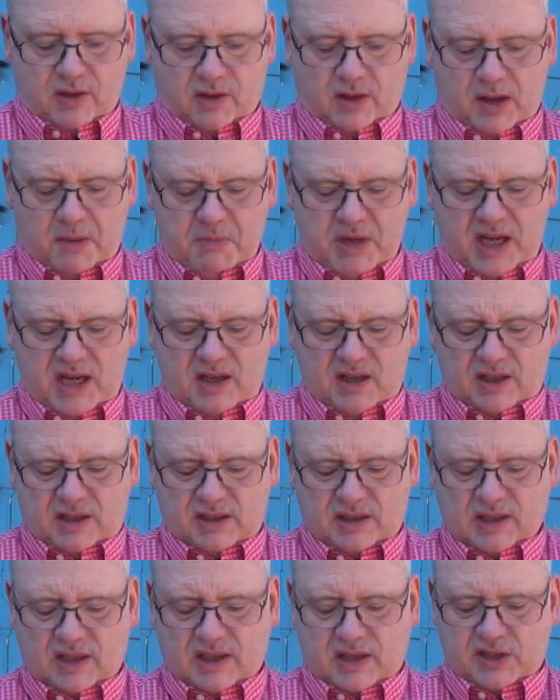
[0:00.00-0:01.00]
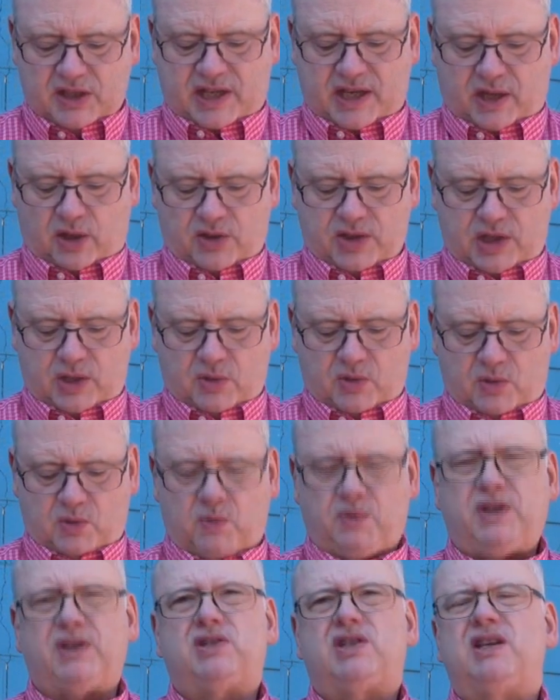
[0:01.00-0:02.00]
Let me tell you
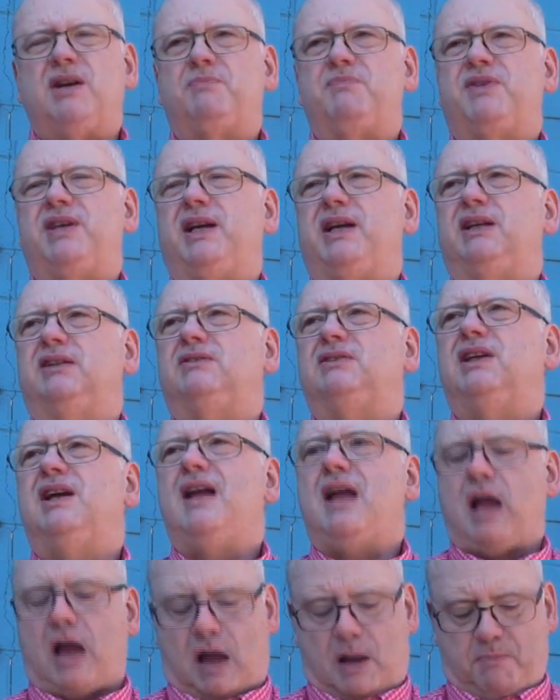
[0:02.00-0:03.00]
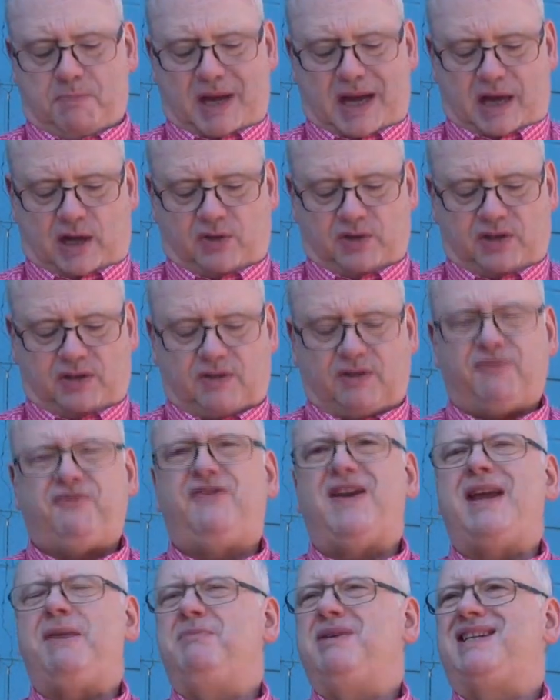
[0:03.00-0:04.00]
something about
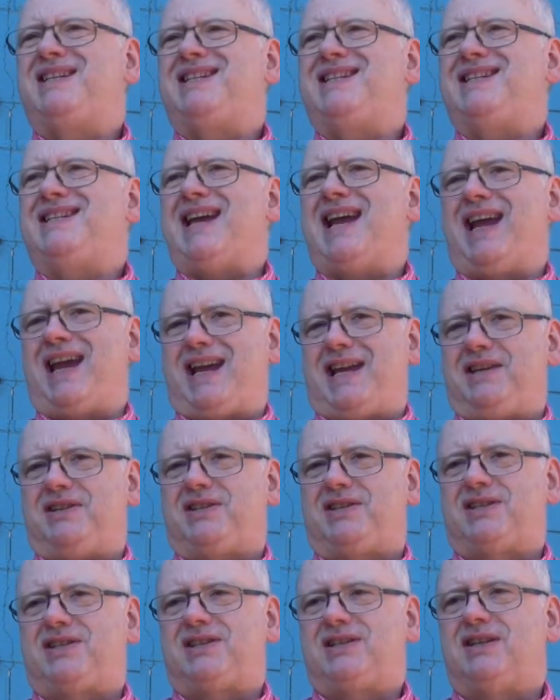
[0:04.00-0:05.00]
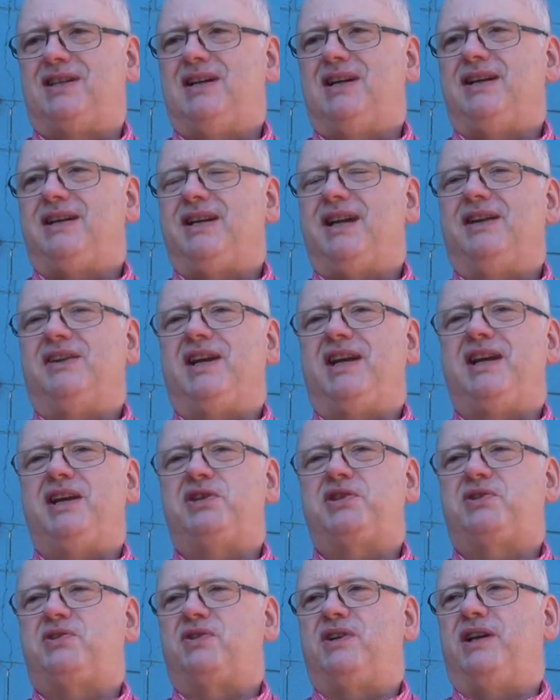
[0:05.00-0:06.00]
famous days in the
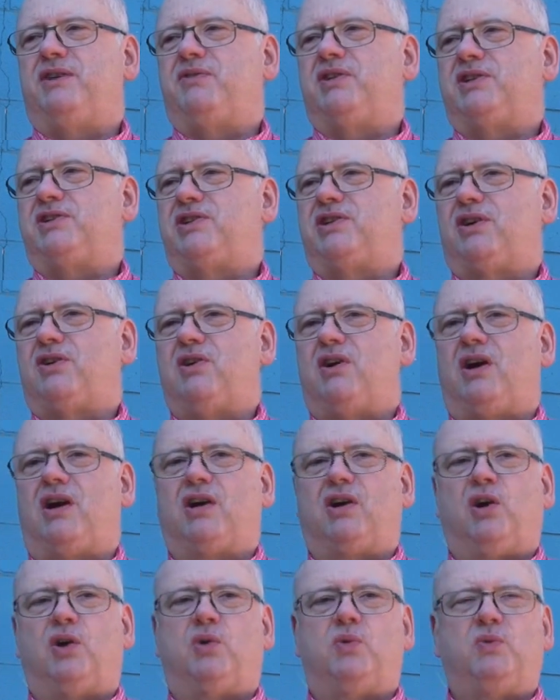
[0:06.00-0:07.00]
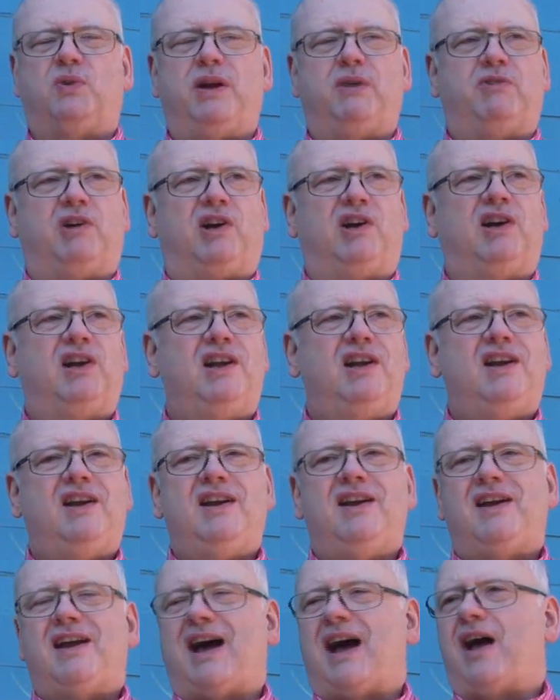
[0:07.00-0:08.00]
history of the Chicago River.
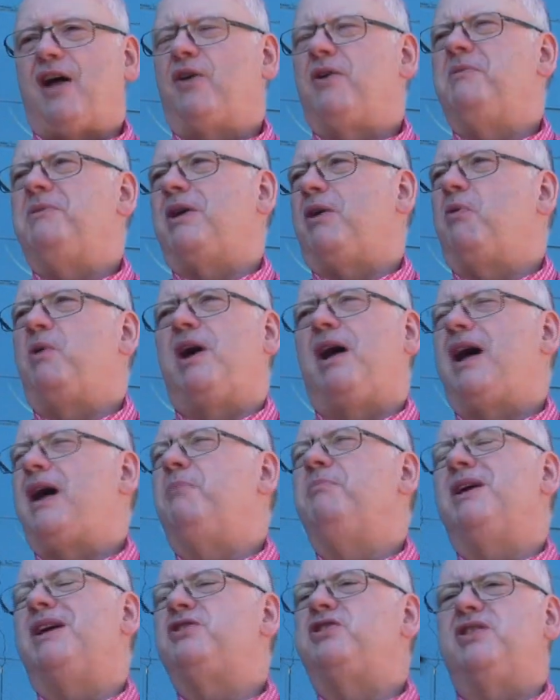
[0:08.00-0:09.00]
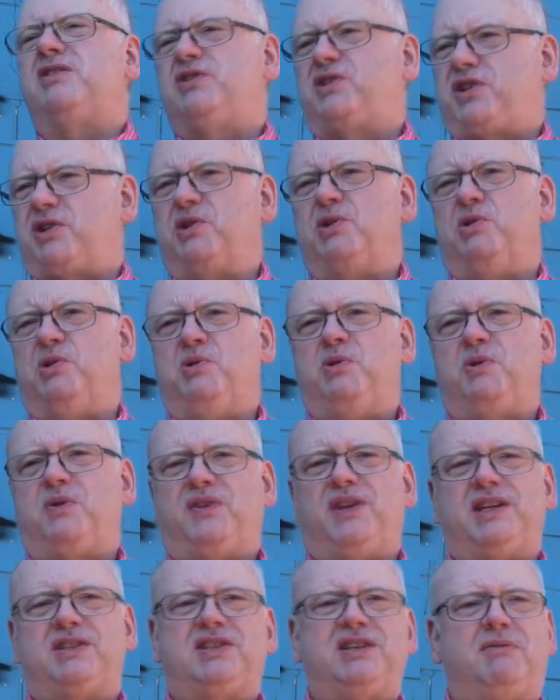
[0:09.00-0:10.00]
I'll mention two
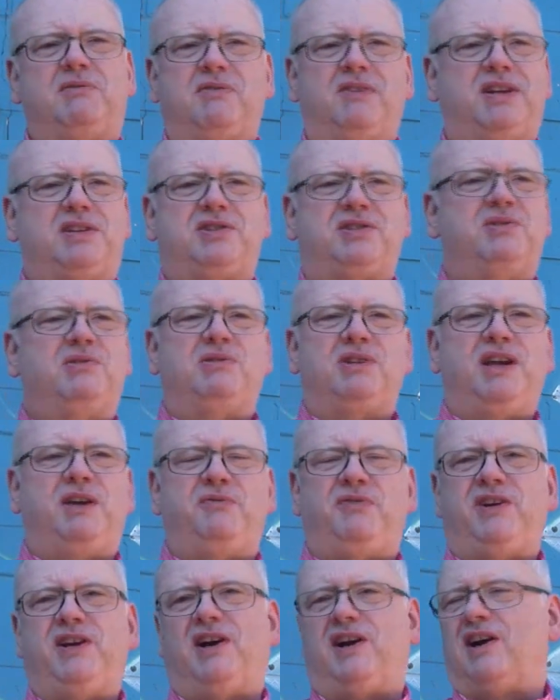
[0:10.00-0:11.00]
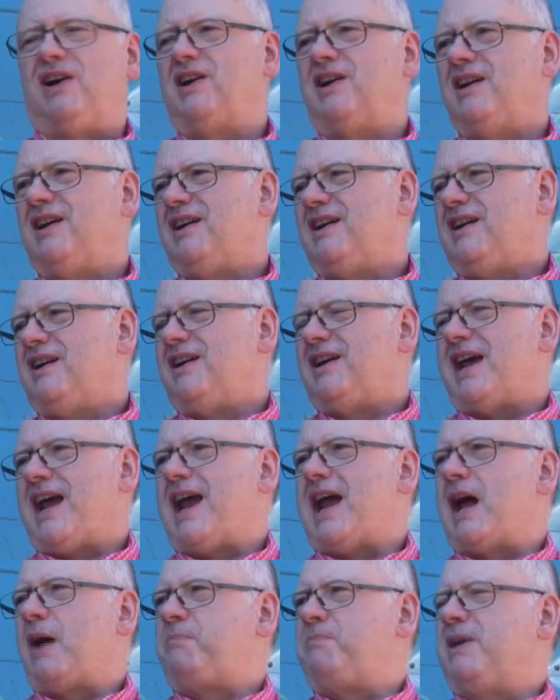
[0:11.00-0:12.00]
that some of us who live here
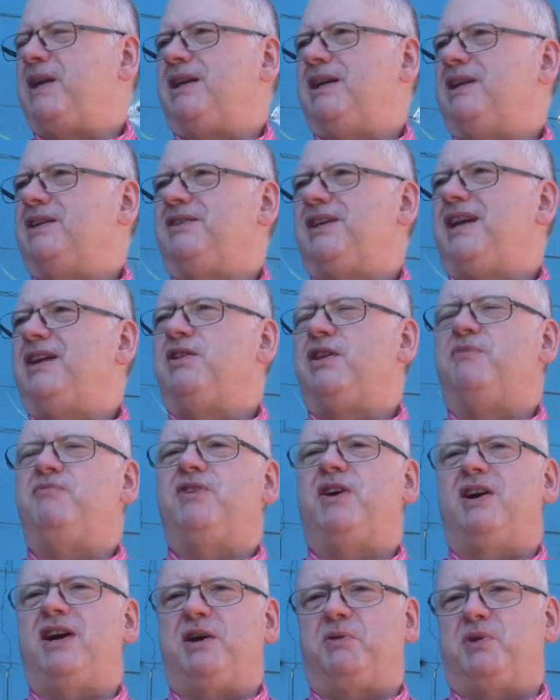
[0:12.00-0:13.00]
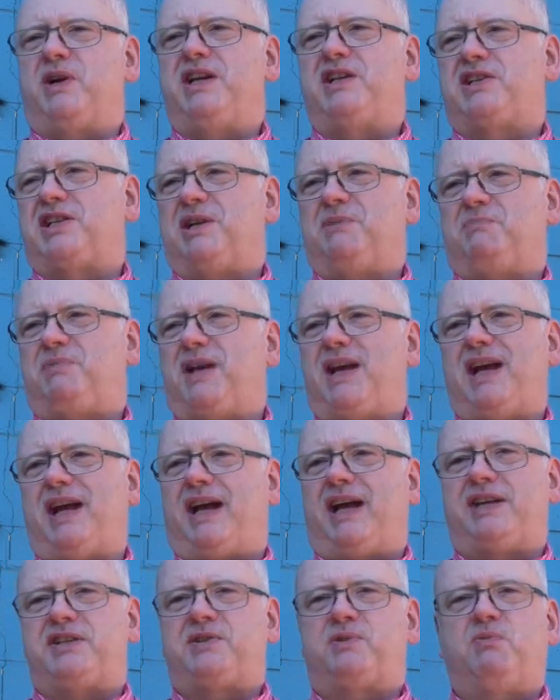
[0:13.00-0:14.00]
happened in the very recent
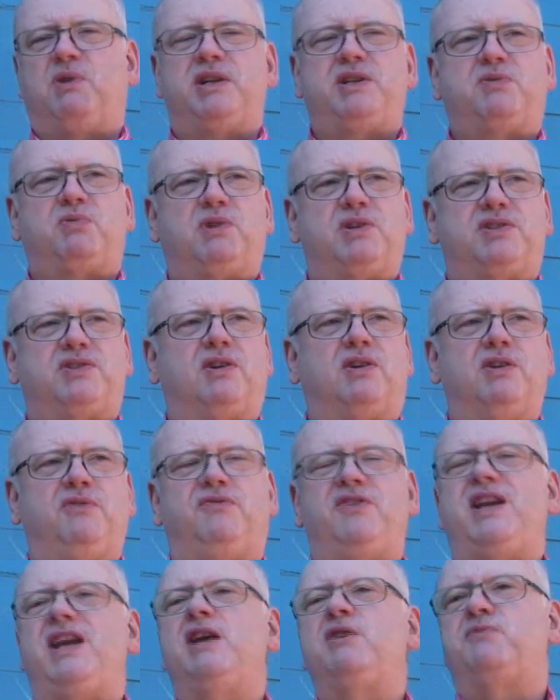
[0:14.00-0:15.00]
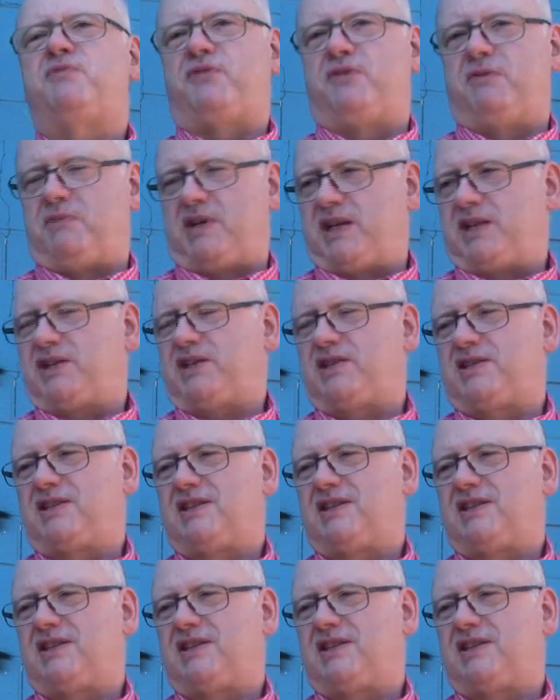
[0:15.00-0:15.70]
past, which were sort of infamous,